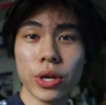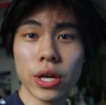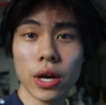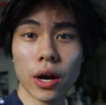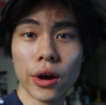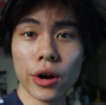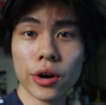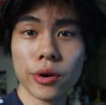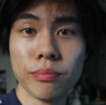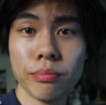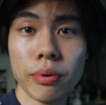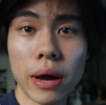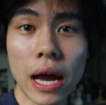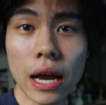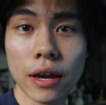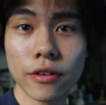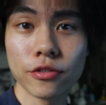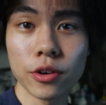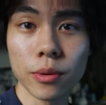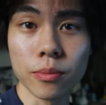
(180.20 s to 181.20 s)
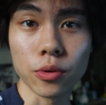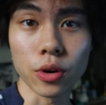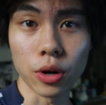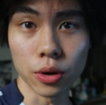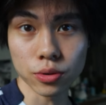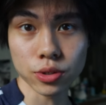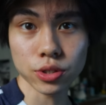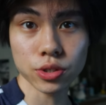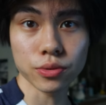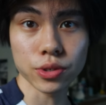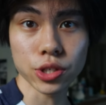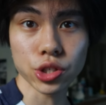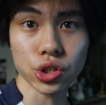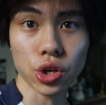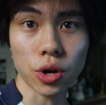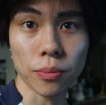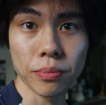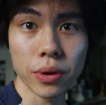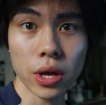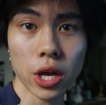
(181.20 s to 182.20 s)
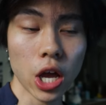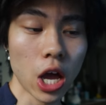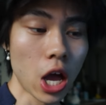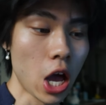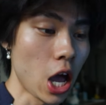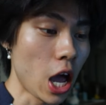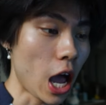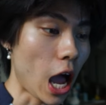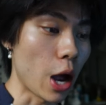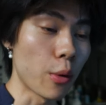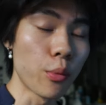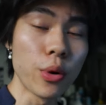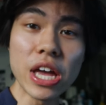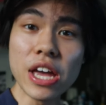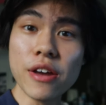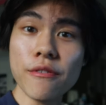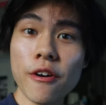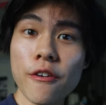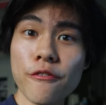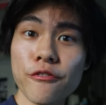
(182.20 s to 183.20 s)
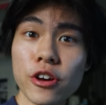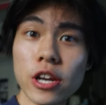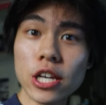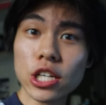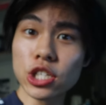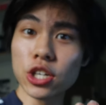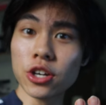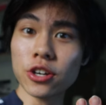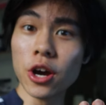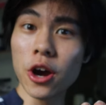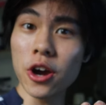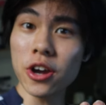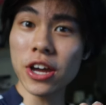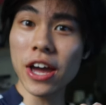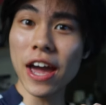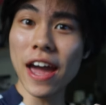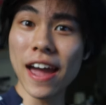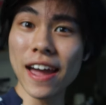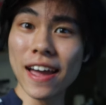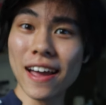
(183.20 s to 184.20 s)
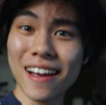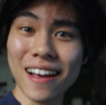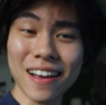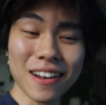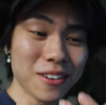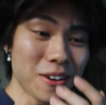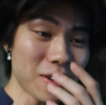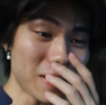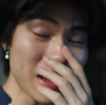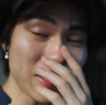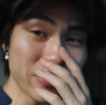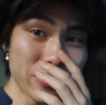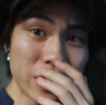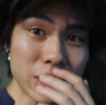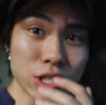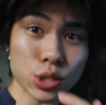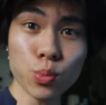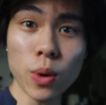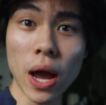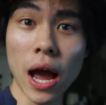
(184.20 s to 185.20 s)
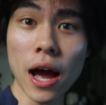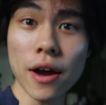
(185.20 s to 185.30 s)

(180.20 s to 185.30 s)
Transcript: we are back from grocery shopping and we even finished cooking. Look at this. We